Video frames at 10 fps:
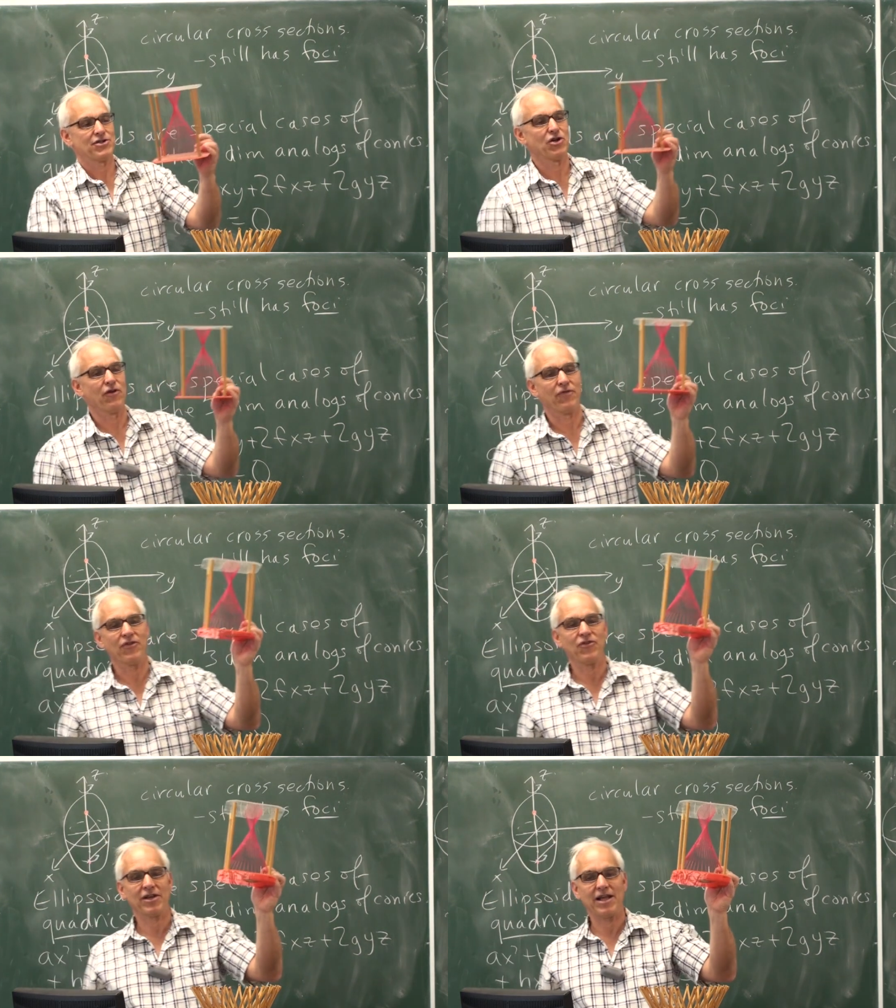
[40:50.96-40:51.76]

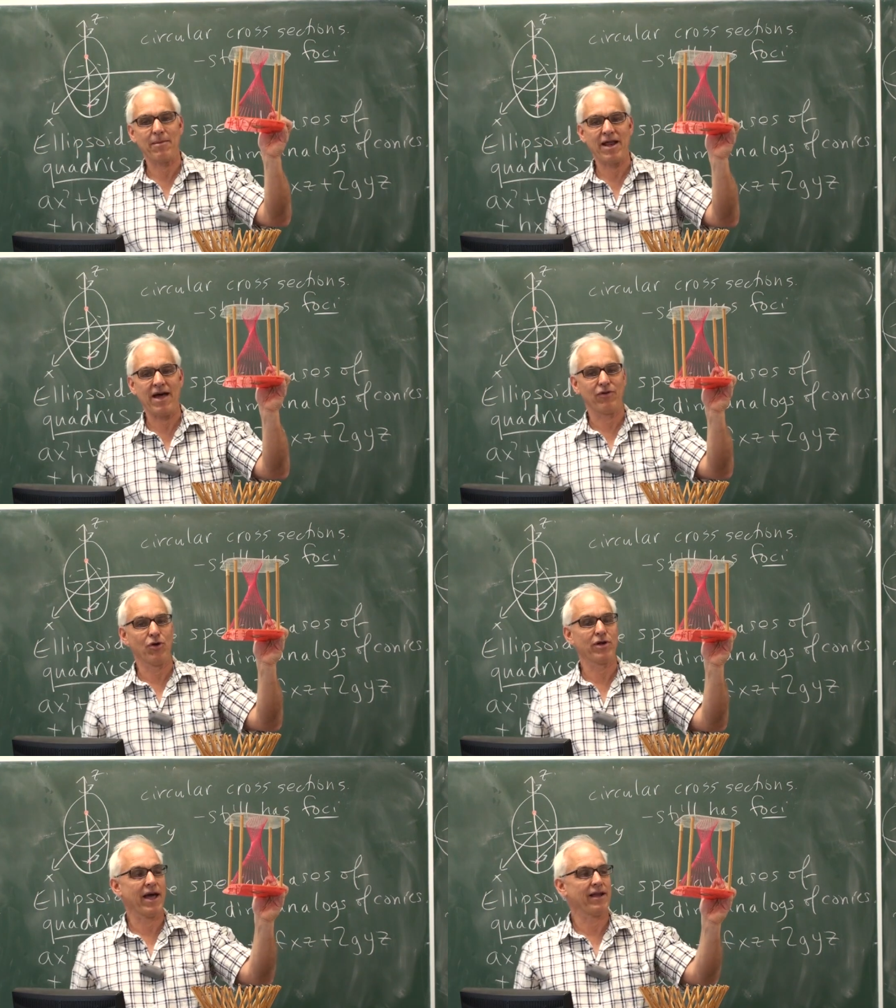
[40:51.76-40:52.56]
surface. You can come and have a
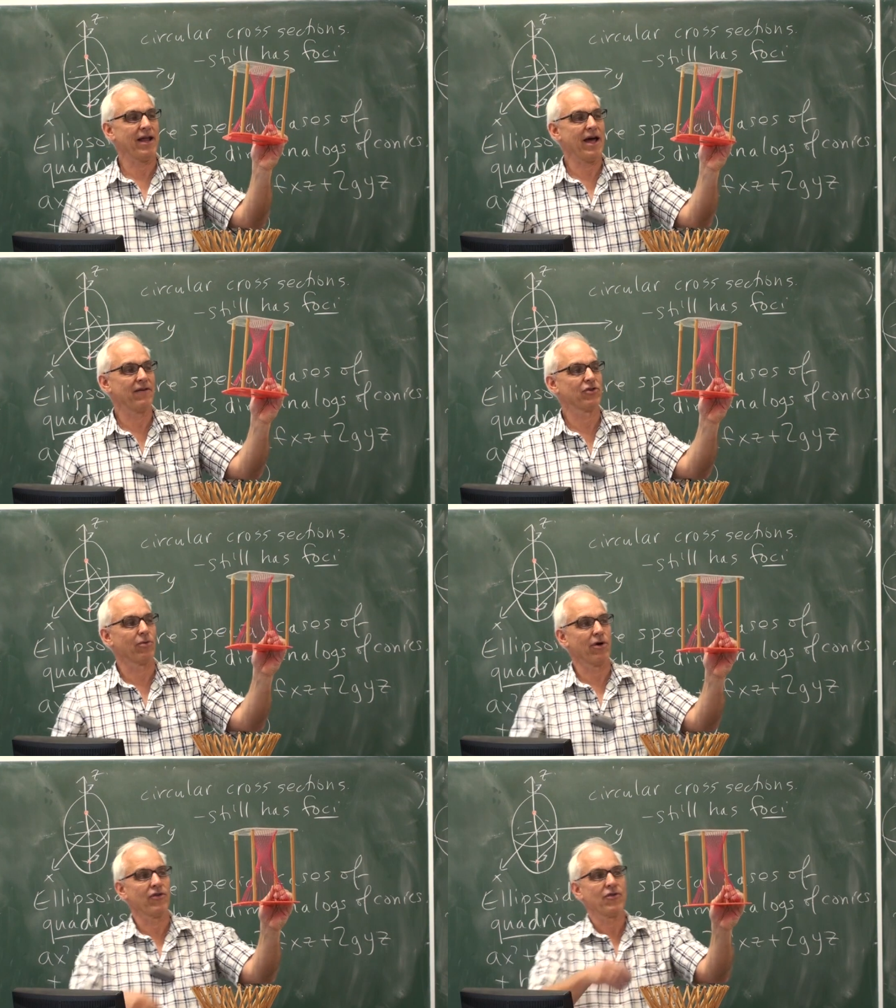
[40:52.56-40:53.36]
look at it
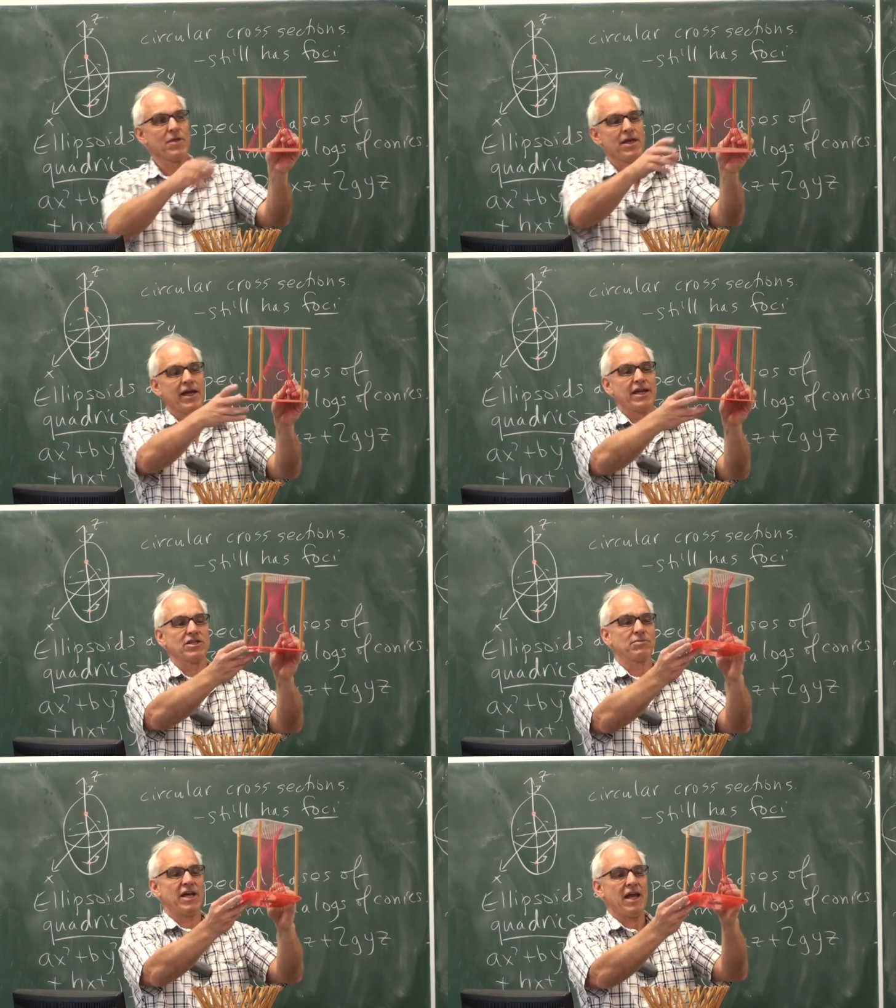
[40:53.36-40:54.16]
afterwards.
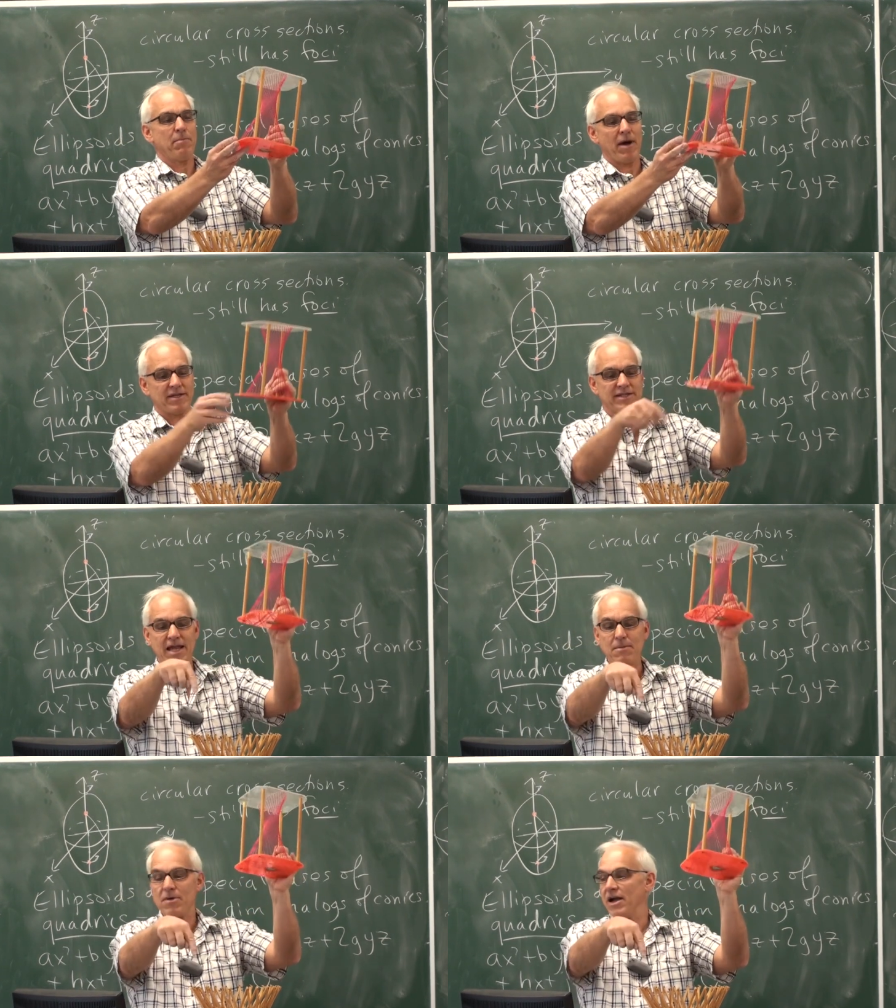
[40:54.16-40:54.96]
It's obtained by the
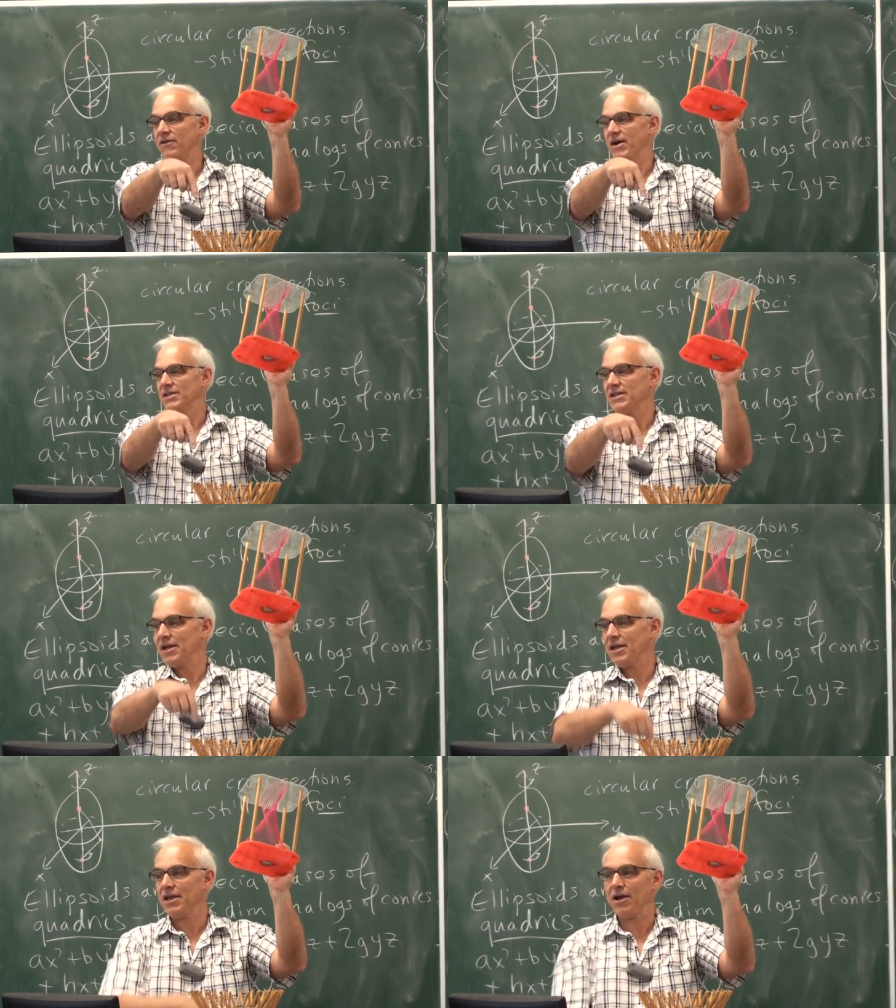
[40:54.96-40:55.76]
same kind of
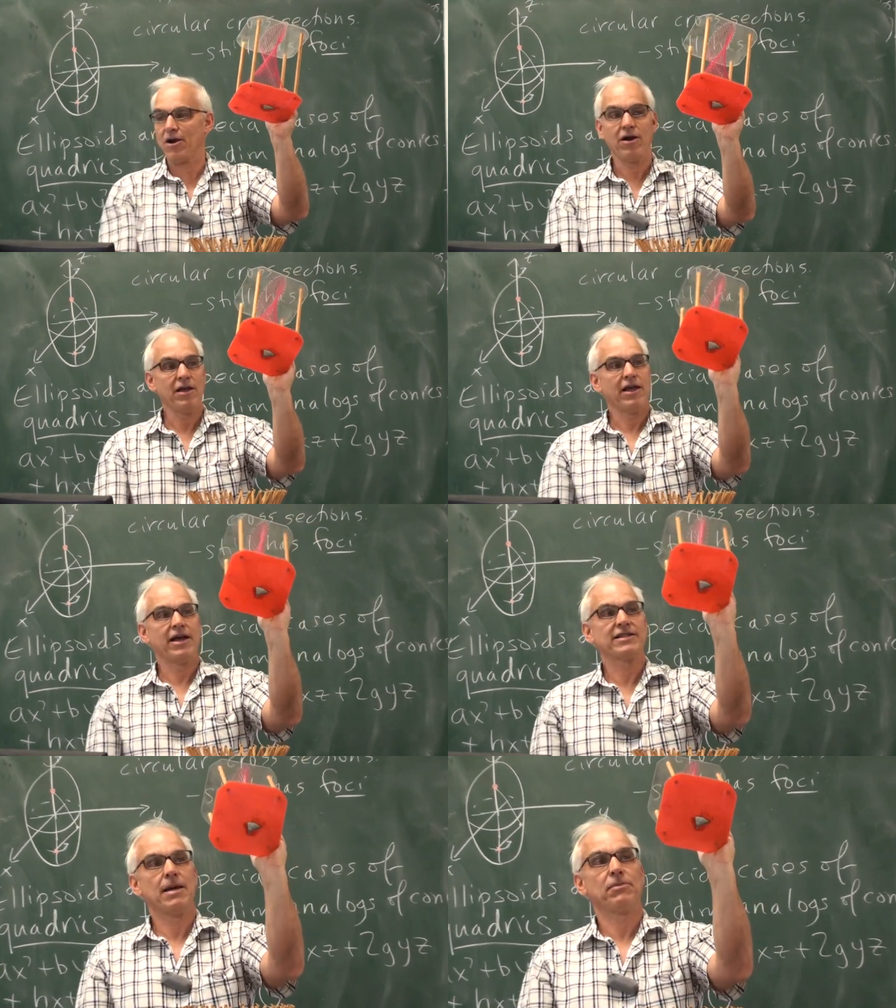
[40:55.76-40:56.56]
idea here,
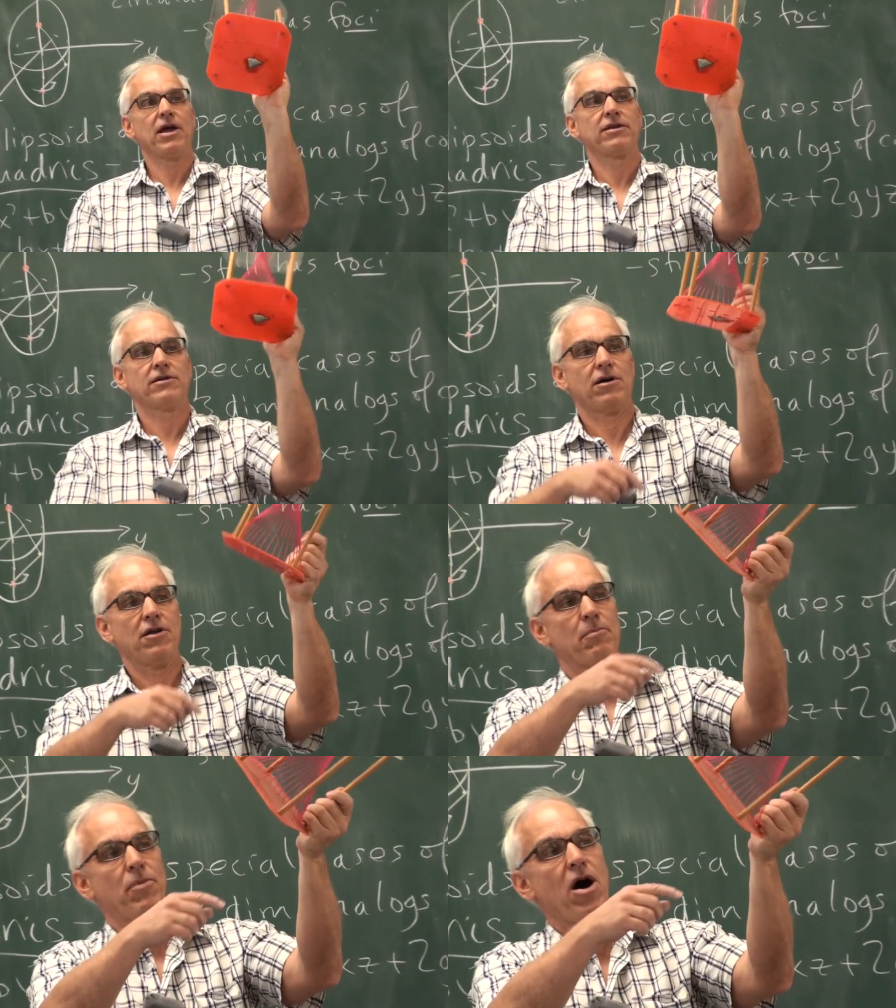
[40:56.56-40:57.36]
except that
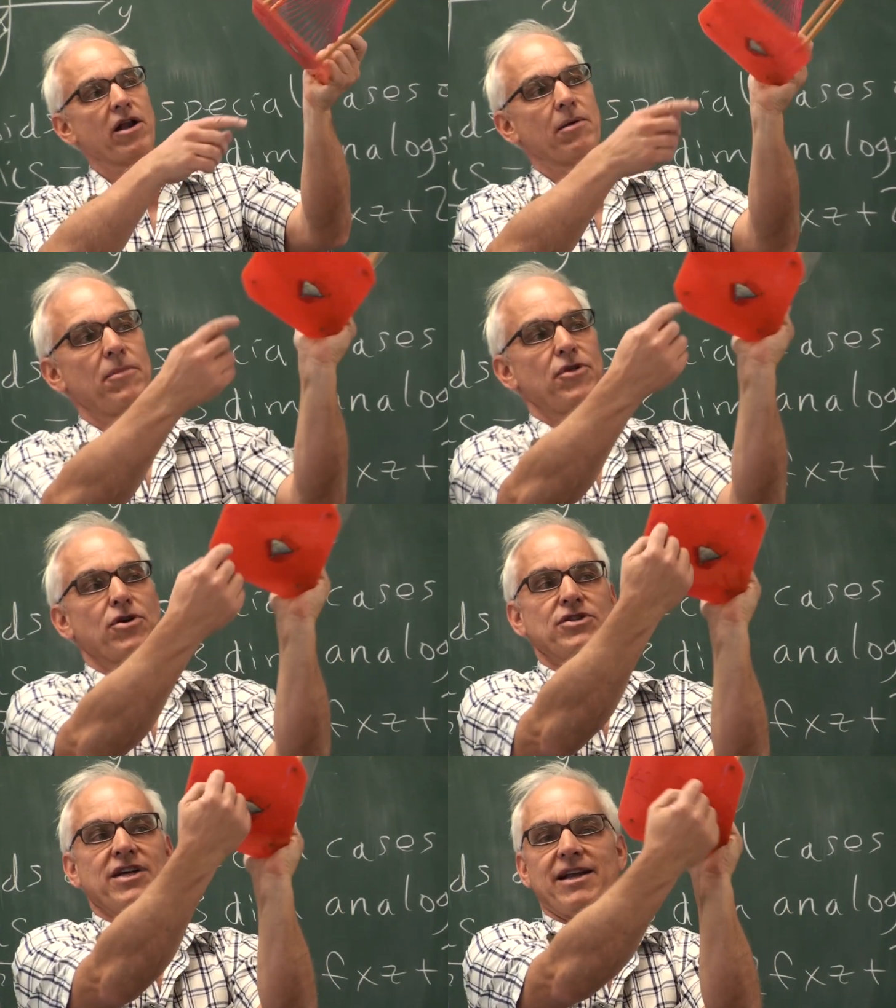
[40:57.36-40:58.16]
on the bottom
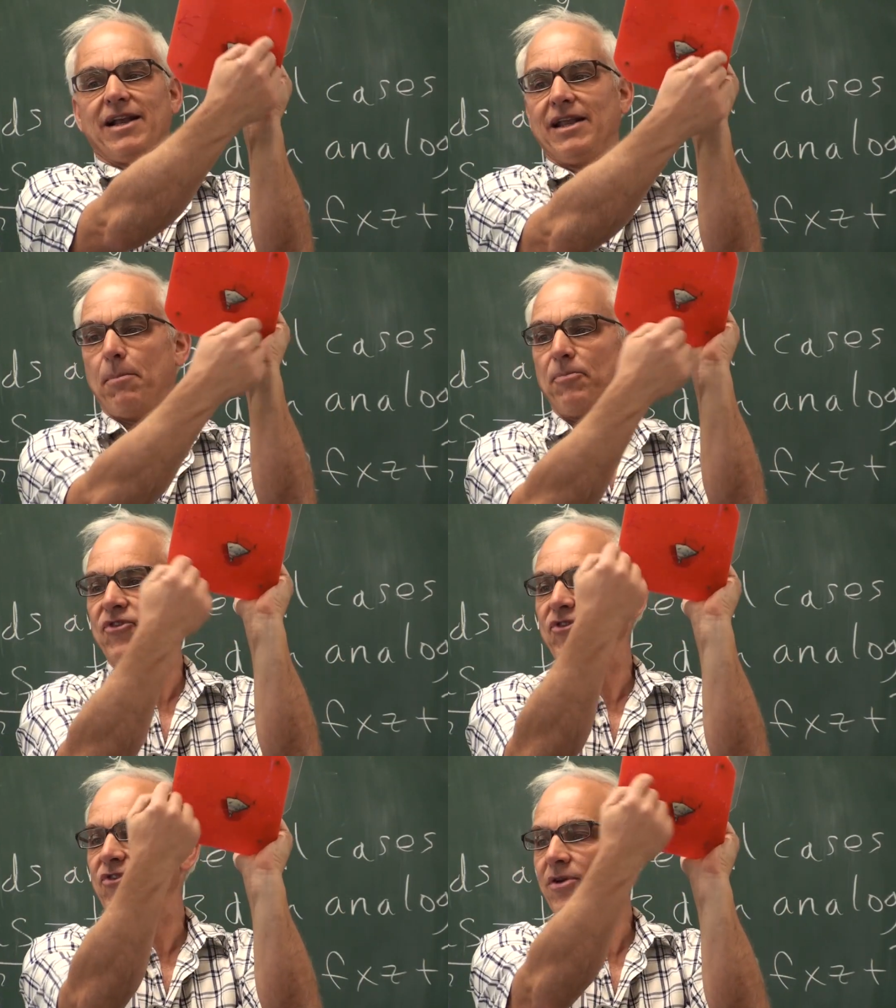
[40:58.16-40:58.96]
there is an
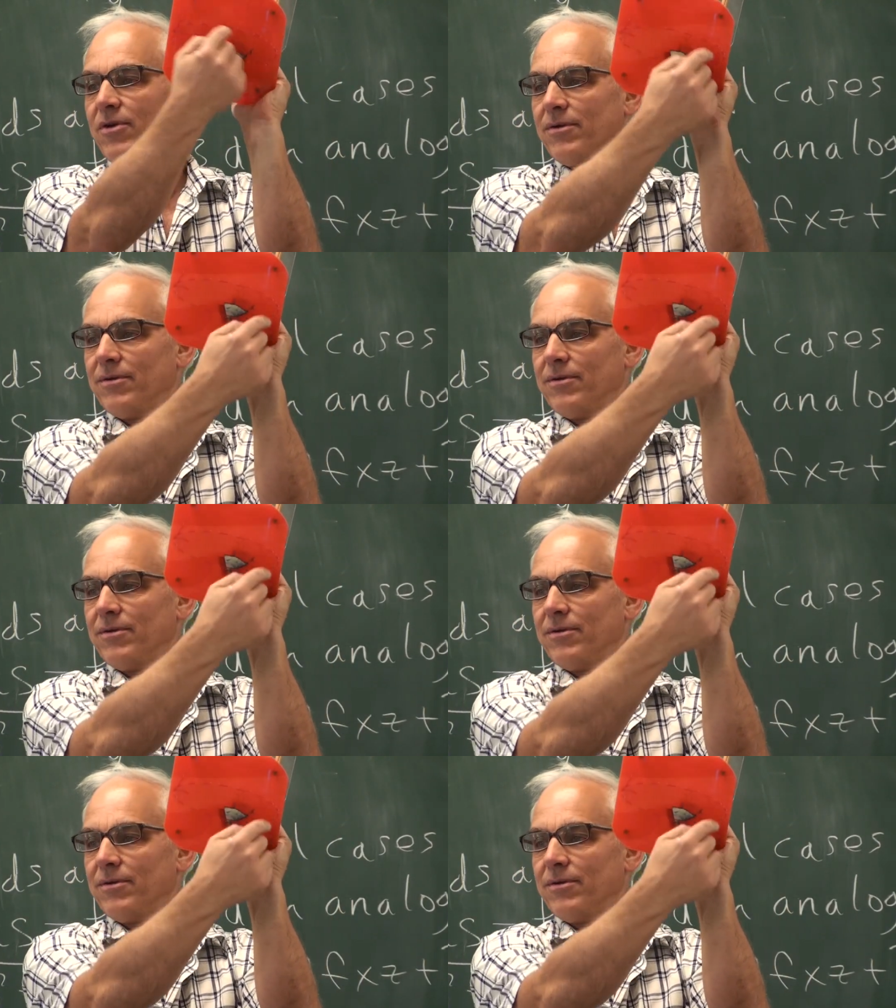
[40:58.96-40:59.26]
ellipse.